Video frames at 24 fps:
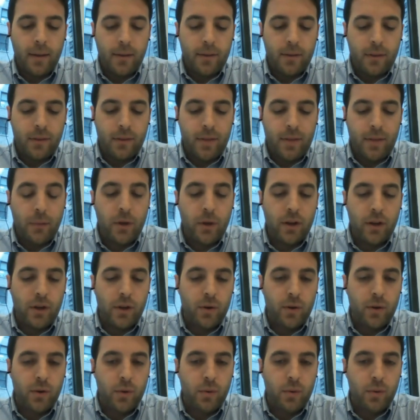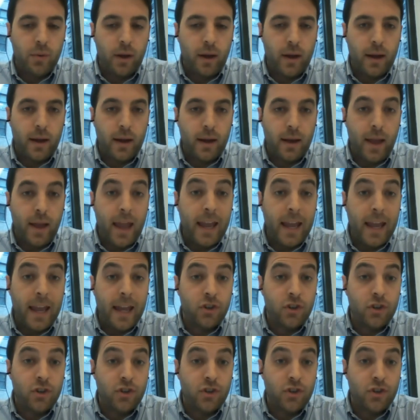Then we do age
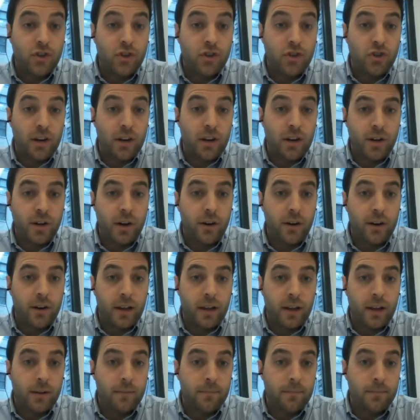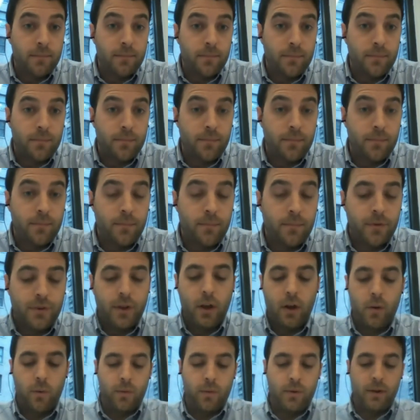and gender targeting.
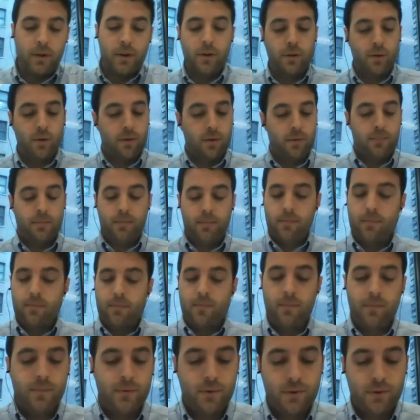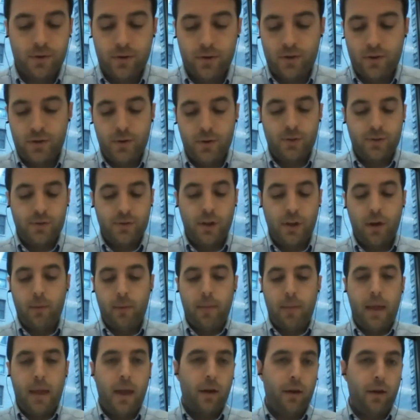So you can choose all
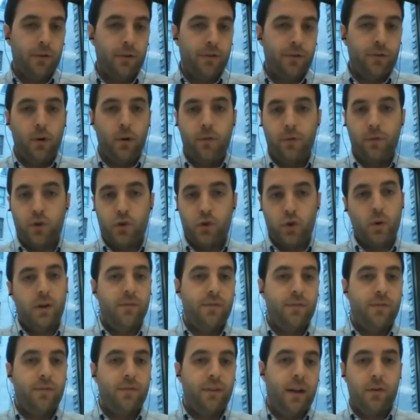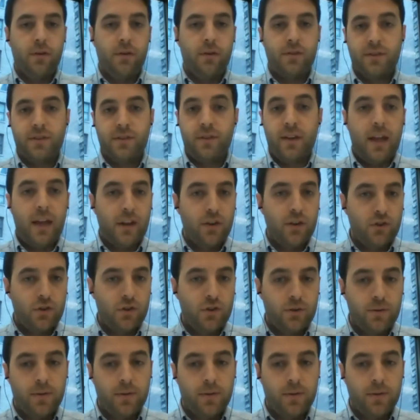males over 25 years of age.